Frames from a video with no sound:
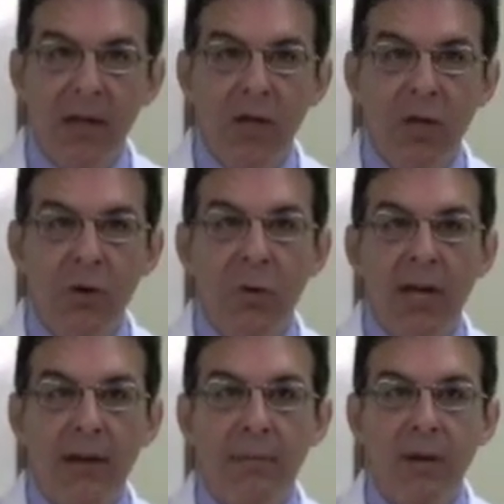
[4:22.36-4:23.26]
you
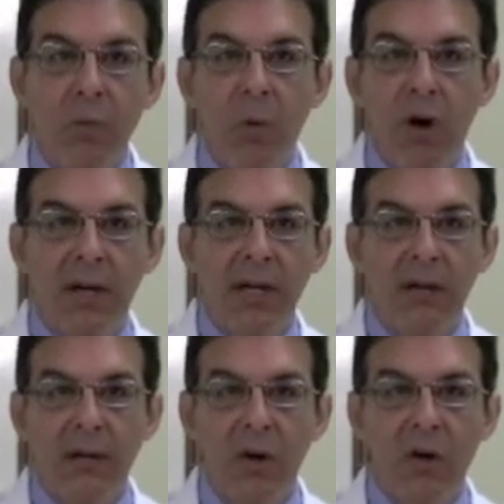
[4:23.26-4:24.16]
can be walking
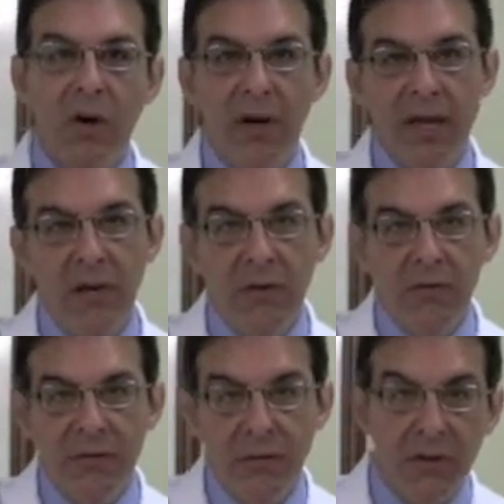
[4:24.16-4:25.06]
along and
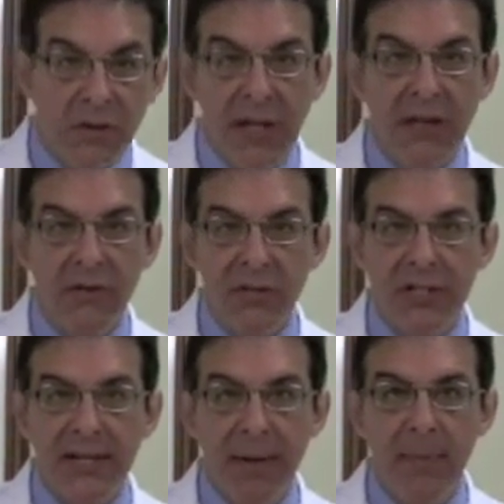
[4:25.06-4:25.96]
you've either
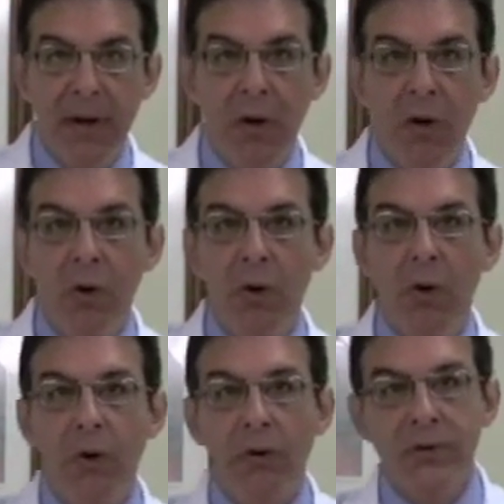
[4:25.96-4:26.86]
step in a
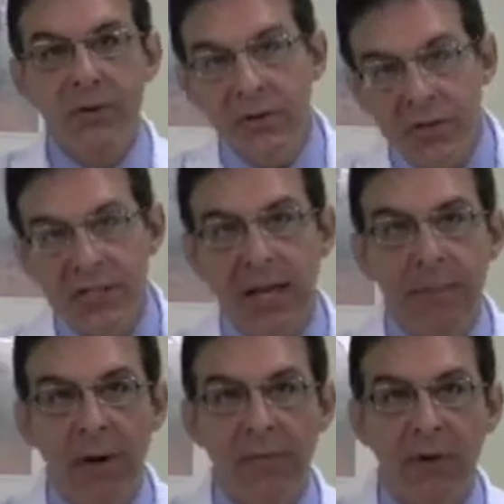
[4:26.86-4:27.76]
hole or you
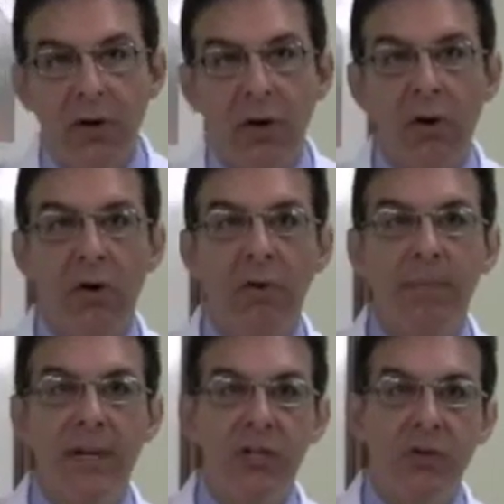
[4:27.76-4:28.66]
step off a curb
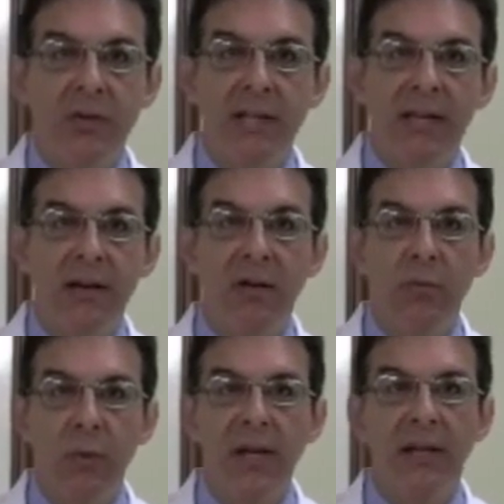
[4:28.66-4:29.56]
that you
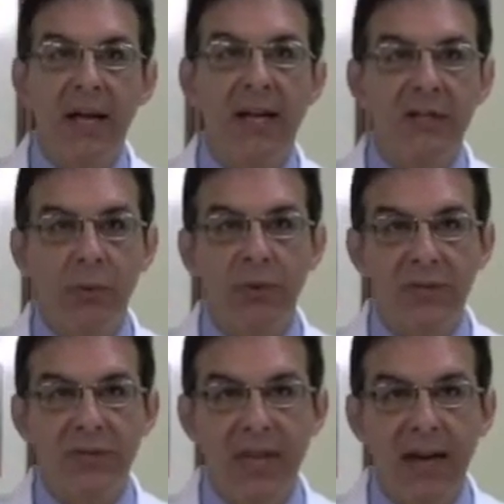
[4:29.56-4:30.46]
didn't realize
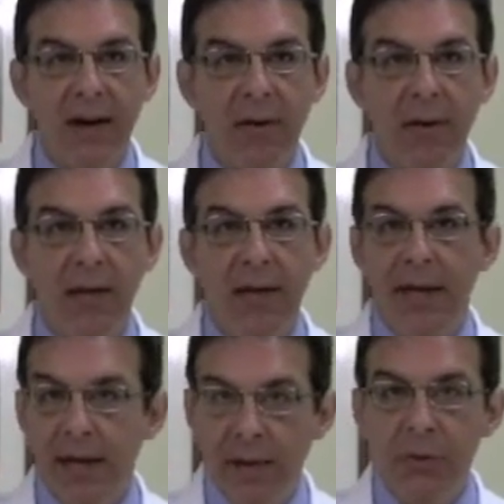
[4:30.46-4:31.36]
was there.
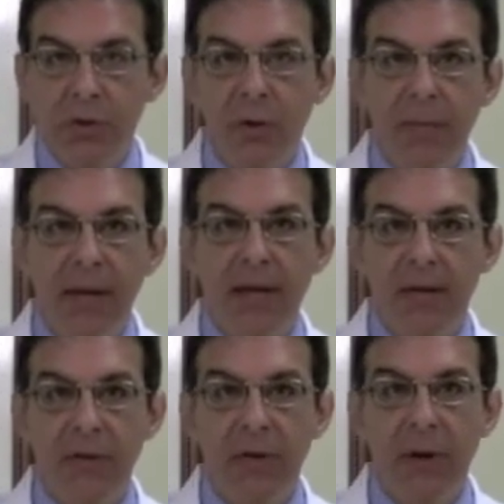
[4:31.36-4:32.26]
And I'm sure many
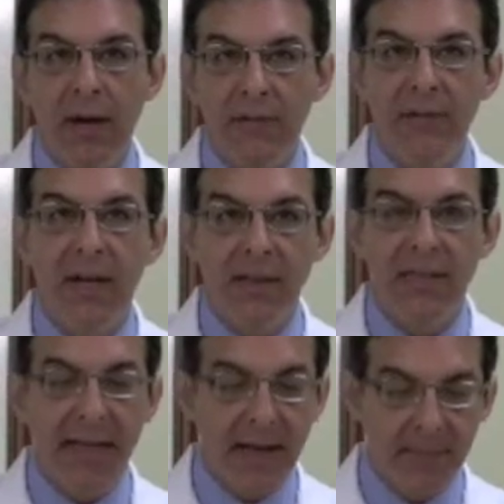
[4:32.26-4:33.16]
of you have done
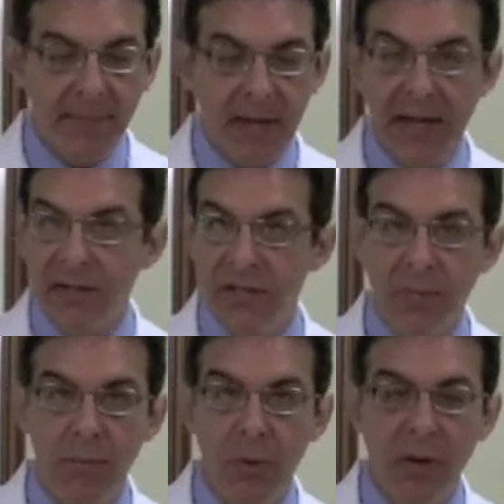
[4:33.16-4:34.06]
that at
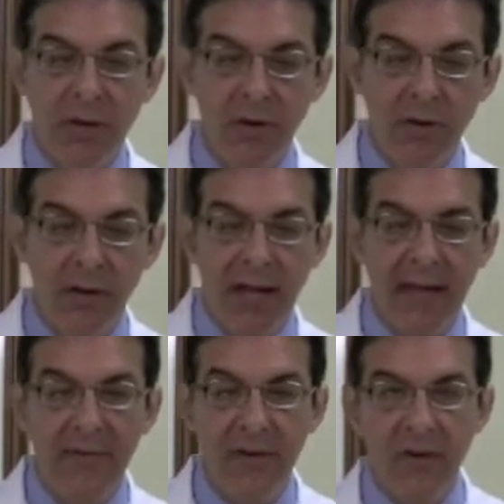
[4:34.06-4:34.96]
some point in your
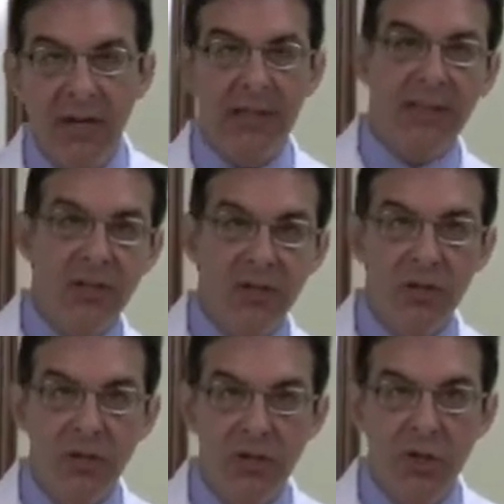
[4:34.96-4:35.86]
life, and you get this
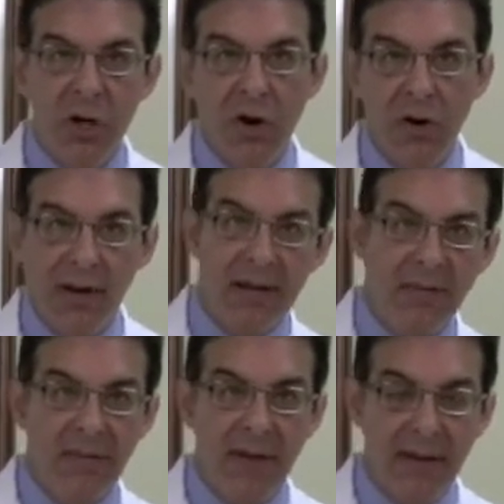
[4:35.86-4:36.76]
jarring
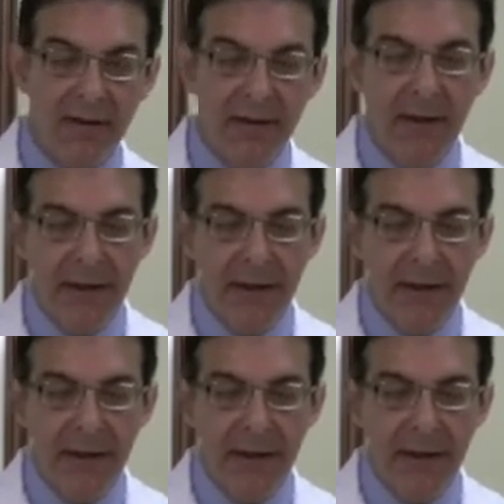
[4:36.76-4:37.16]
effect.